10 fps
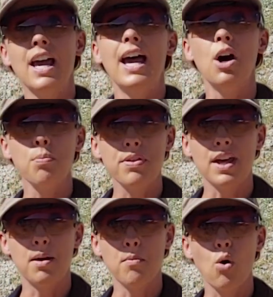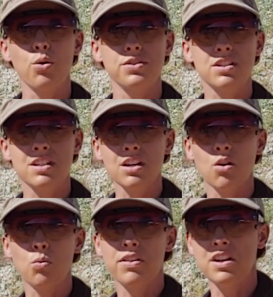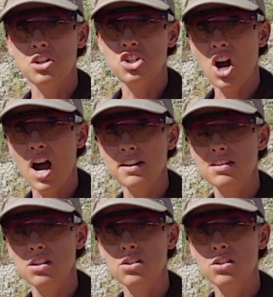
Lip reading: help them hold still with these shots,